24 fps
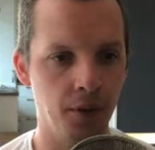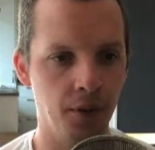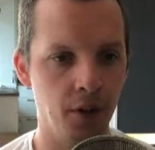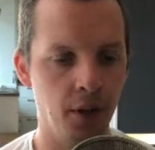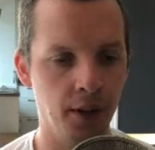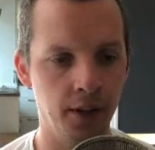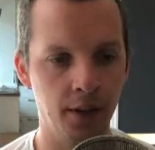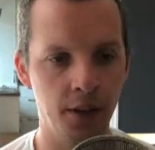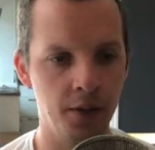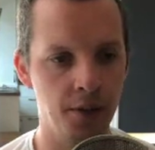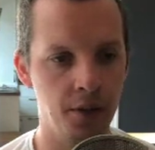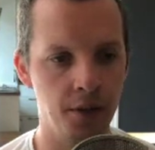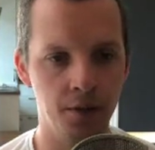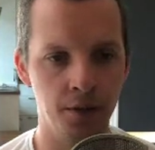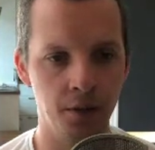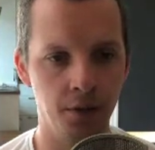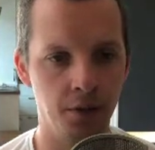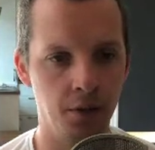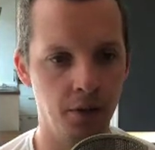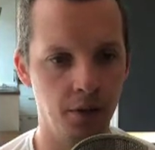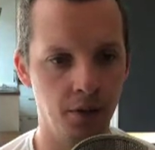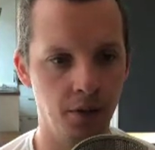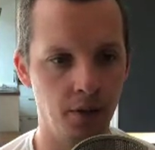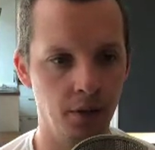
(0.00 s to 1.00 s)
Like this is
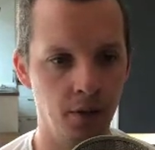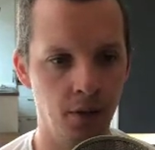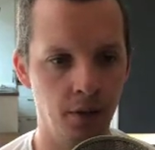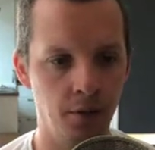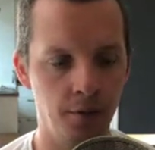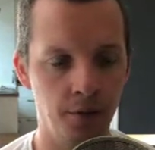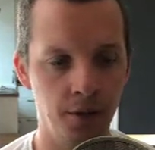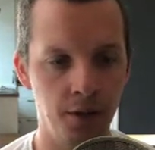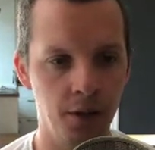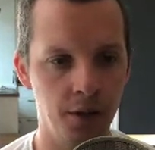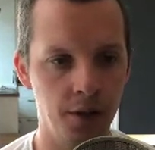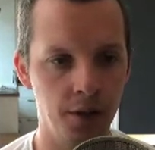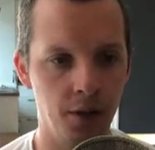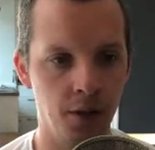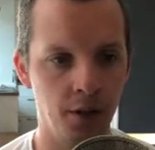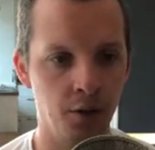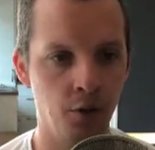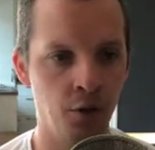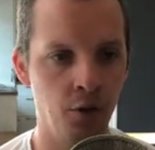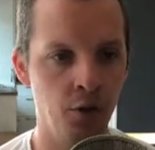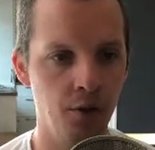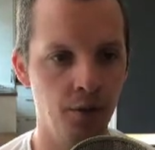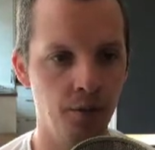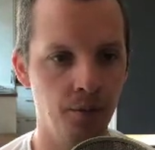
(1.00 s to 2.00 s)
not finished at
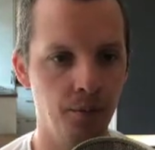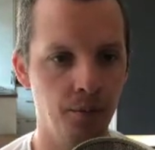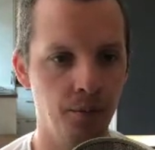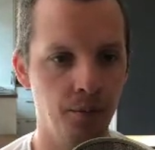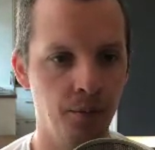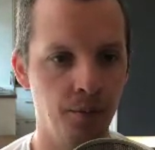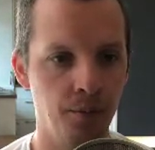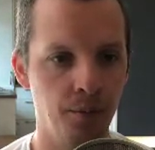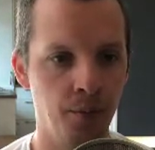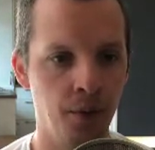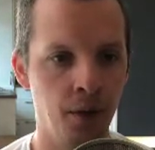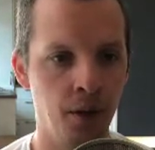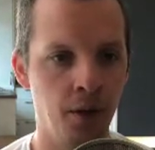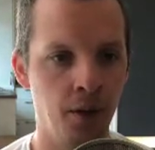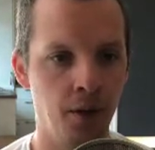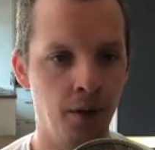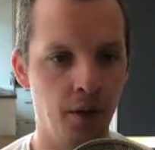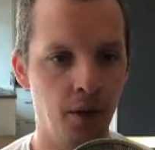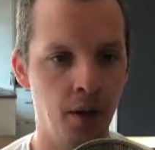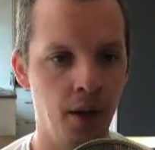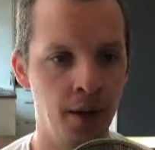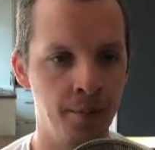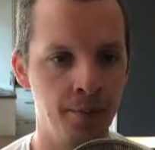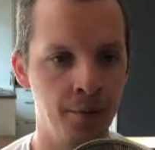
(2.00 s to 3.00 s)
all,
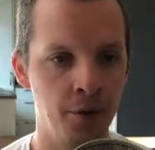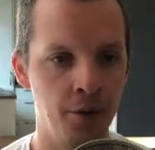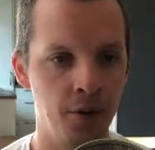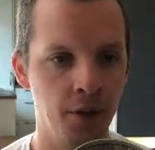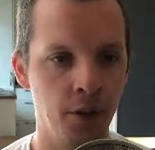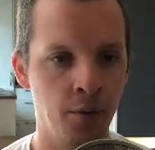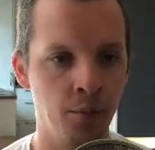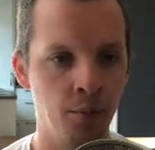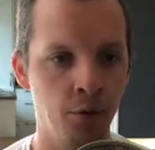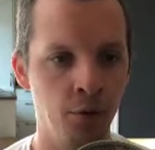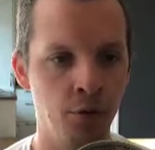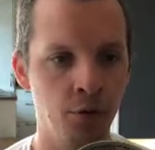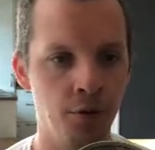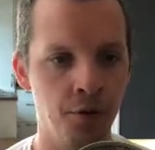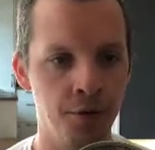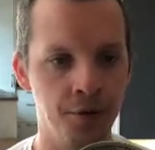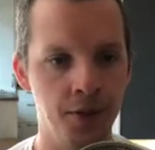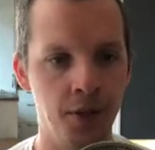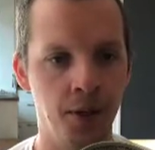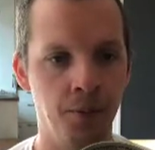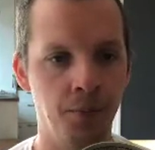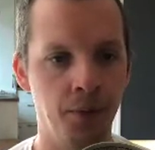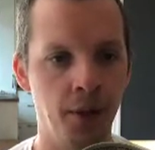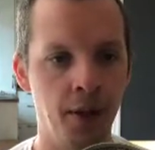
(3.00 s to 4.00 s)
but I'm using a block
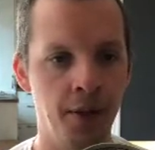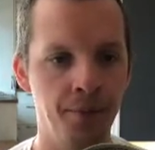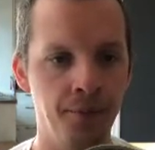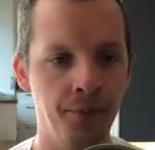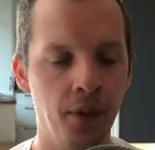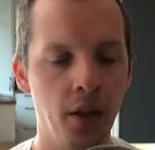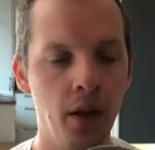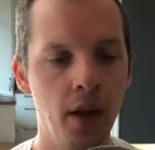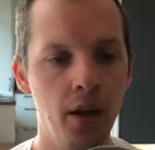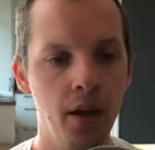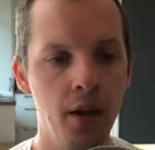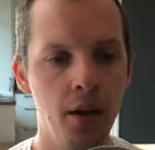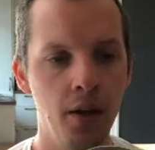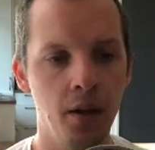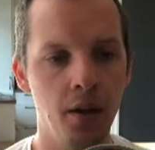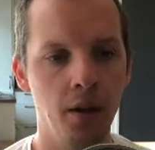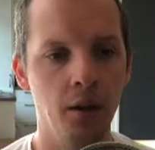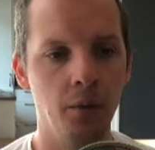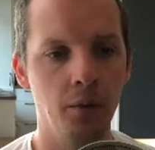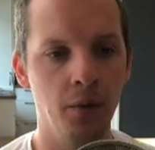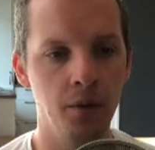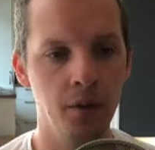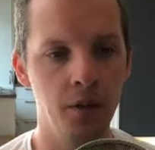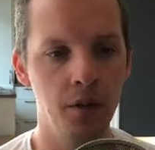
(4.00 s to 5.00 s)
concept. And
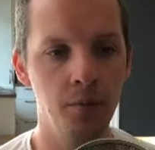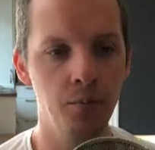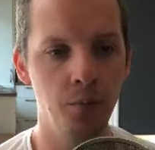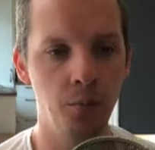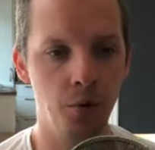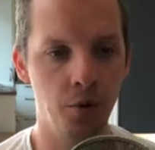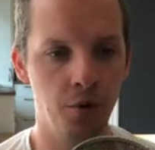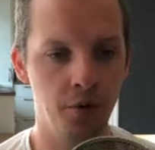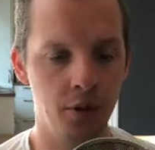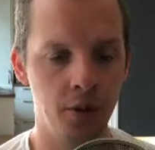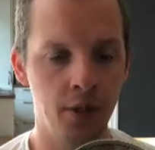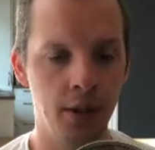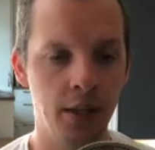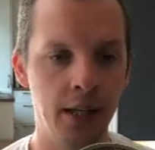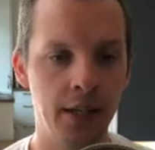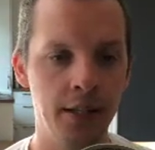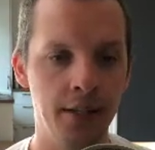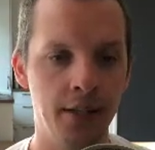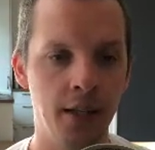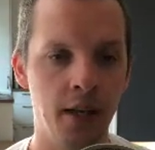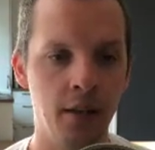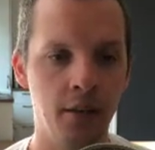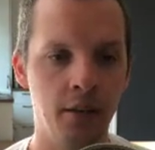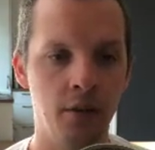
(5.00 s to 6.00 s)
what's important
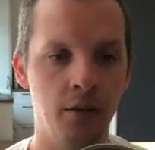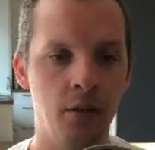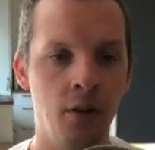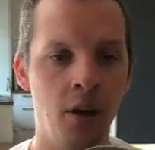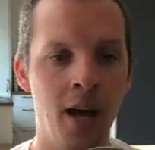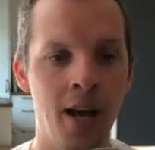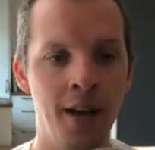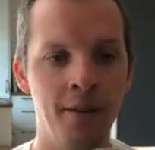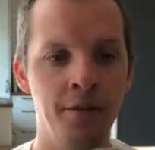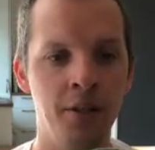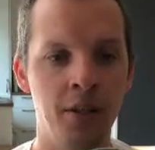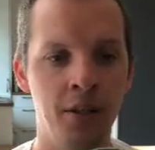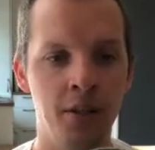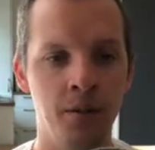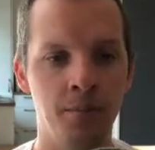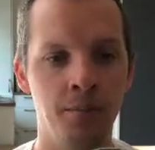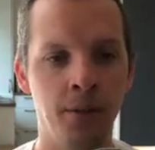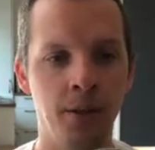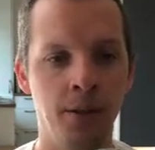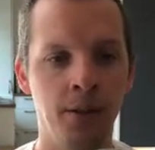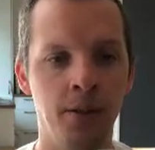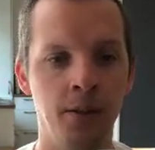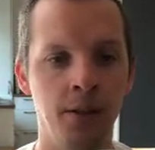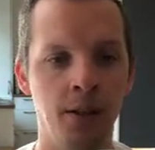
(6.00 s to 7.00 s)
is that you have this
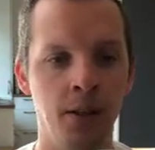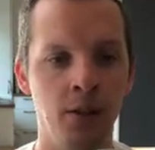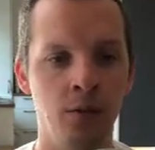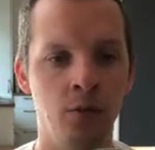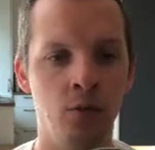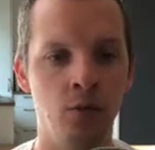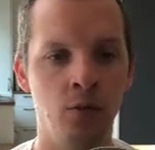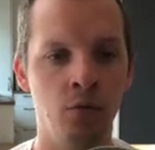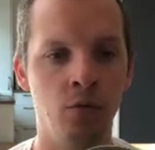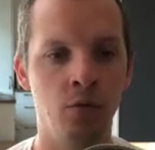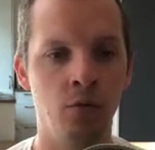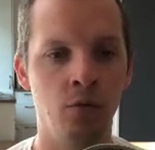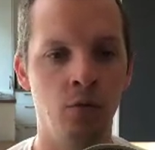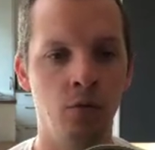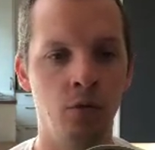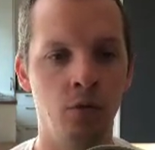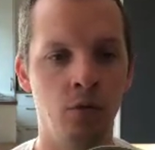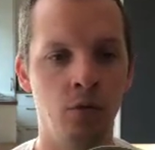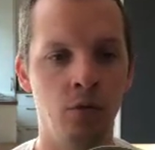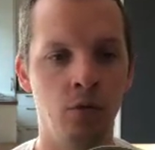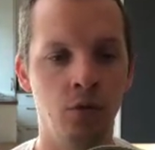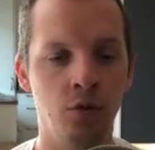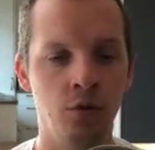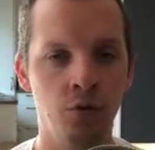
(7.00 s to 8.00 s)
ability to
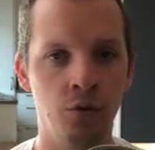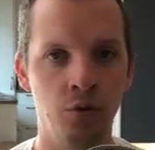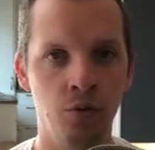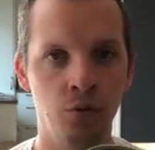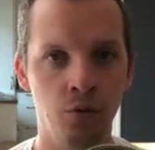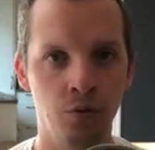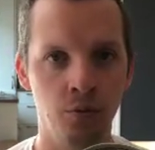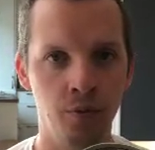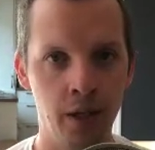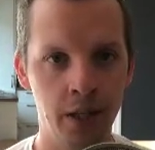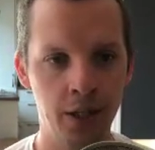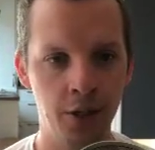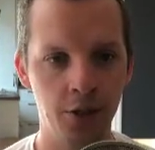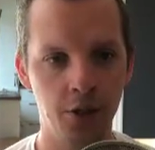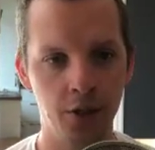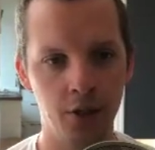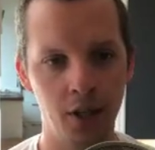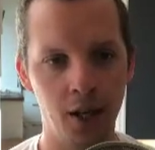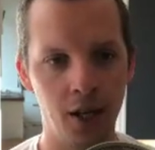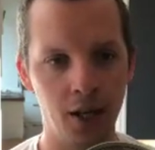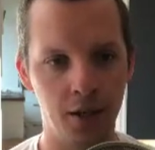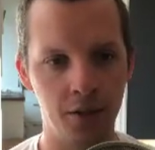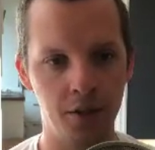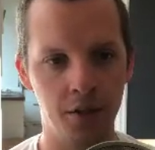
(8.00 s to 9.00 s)
do rich
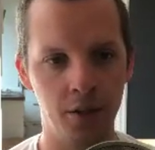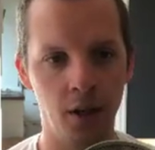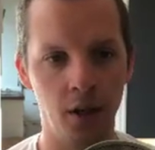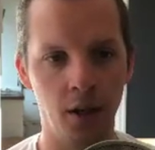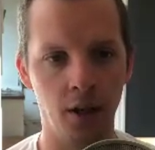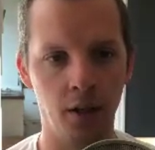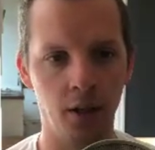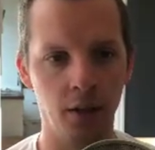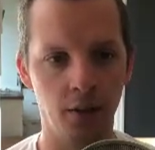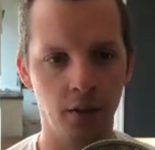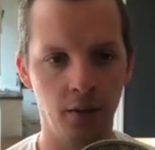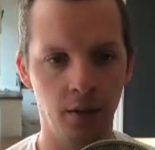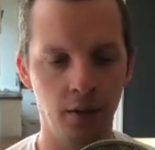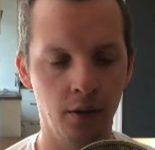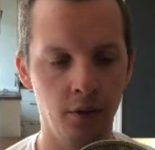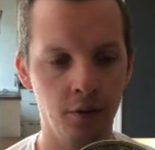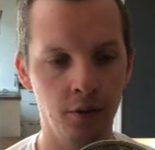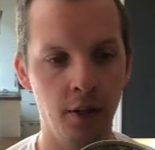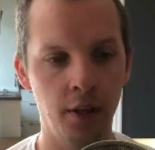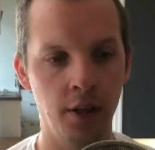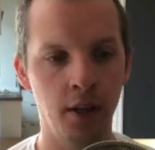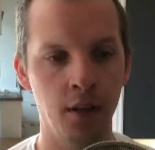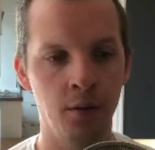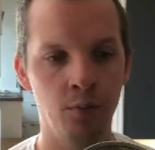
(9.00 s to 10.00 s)
text, like
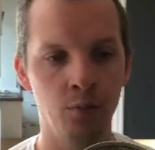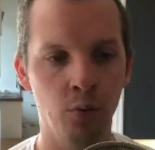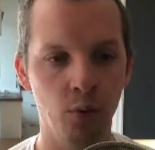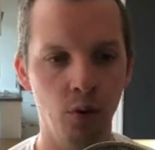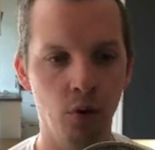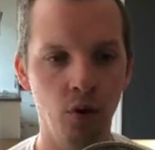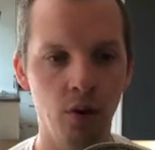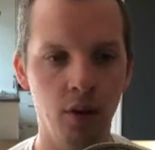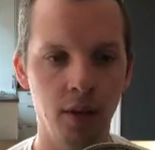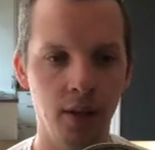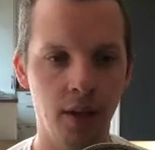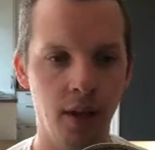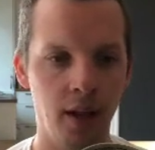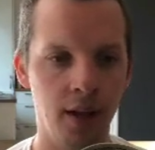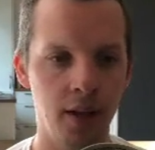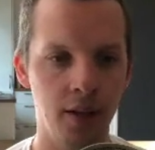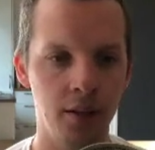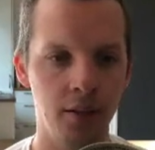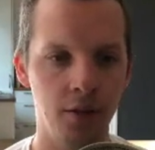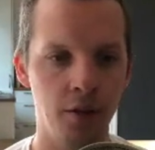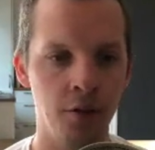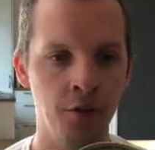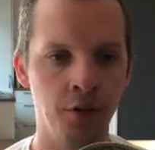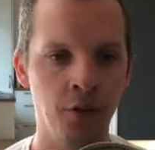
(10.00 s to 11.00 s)
creating bold
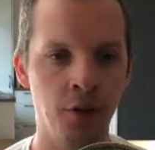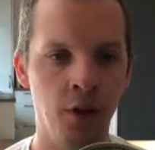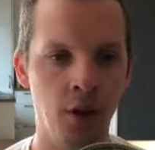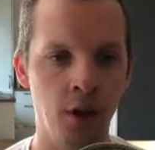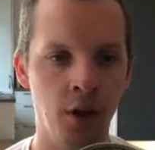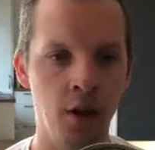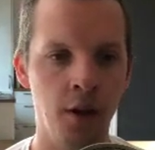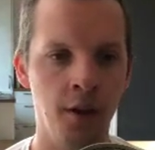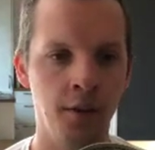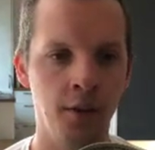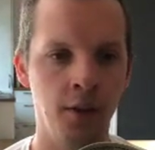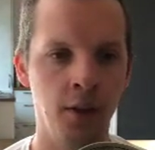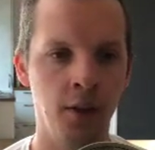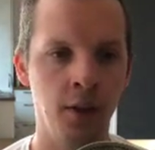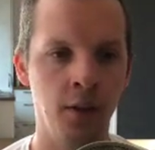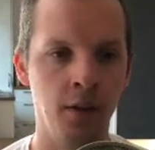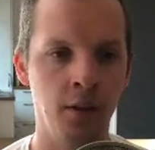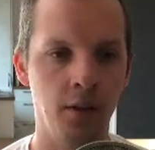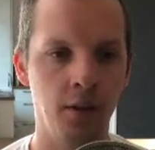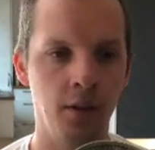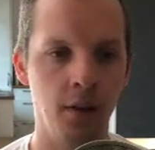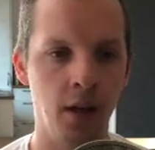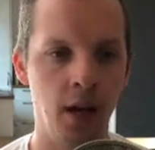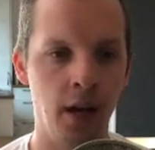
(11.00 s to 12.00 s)
text, underline
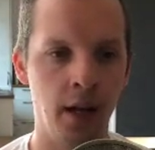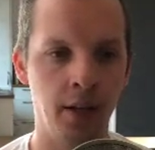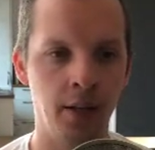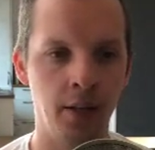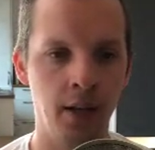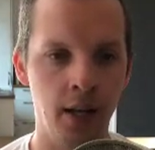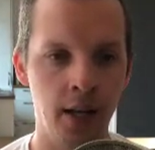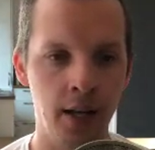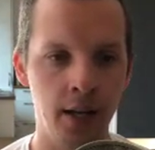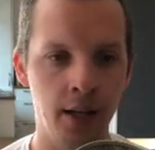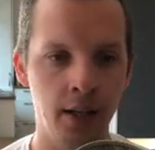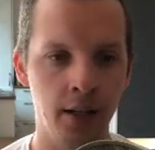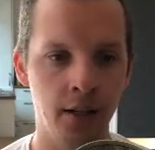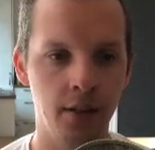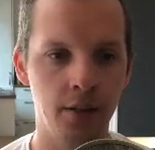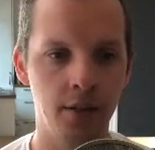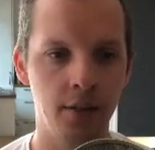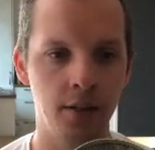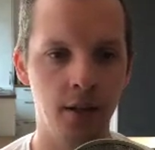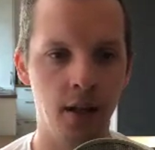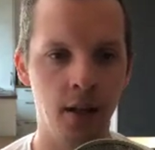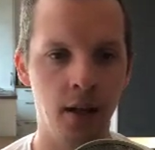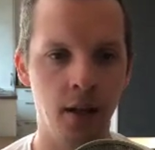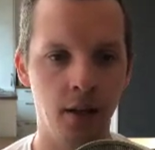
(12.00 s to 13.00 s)
it, add
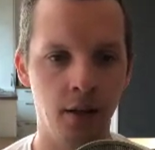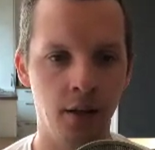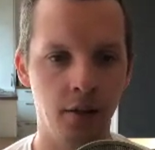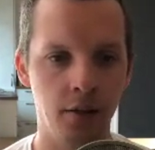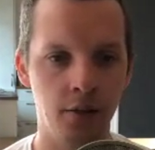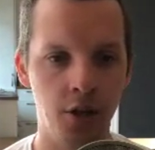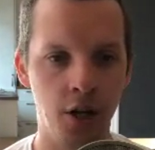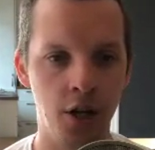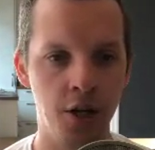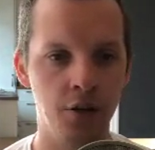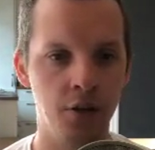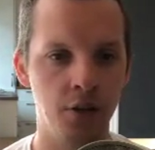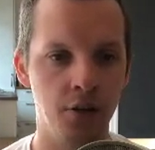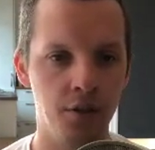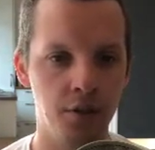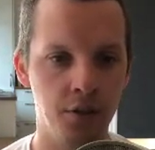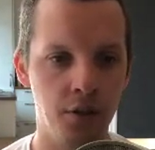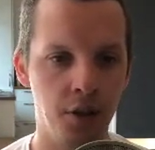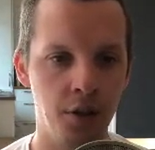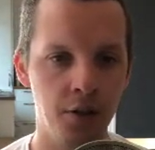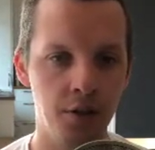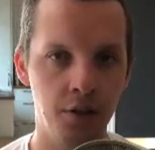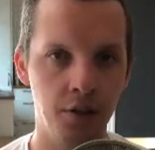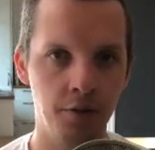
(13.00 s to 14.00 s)
links, change the
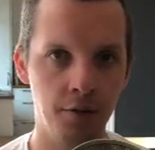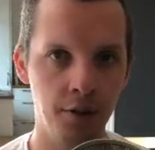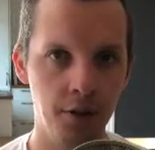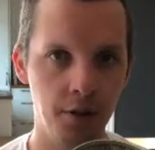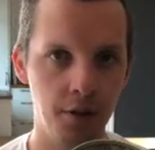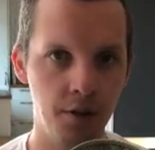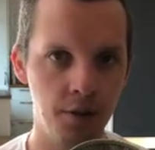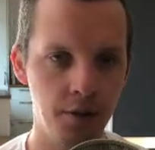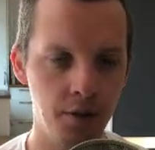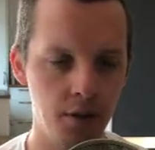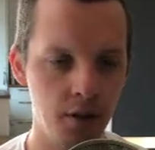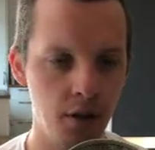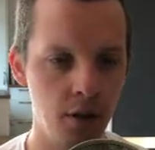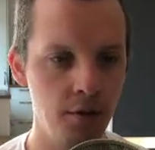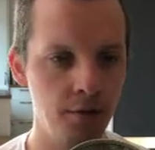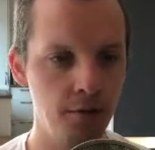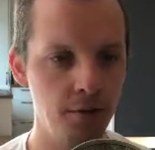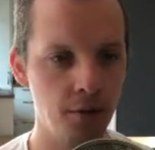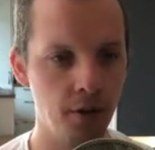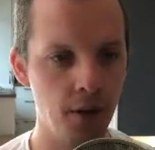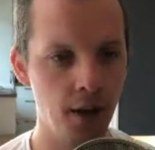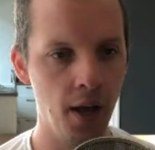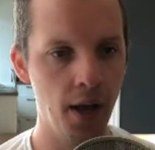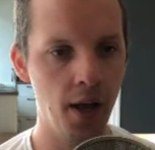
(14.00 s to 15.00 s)
size of it and
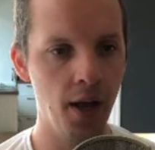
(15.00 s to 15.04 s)
stuff.